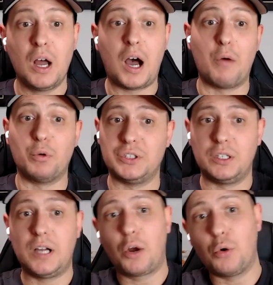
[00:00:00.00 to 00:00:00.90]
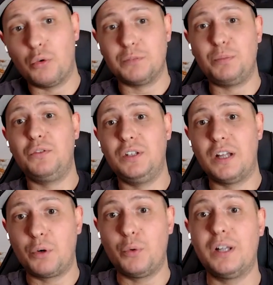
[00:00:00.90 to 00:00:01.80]
I was the guy who was between
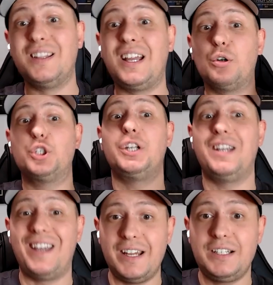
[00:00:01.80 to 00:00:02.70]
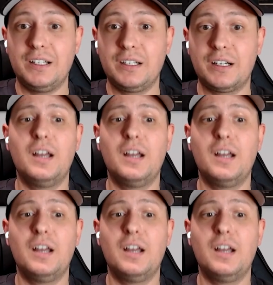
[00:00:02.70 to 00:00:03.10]
everyone negotiating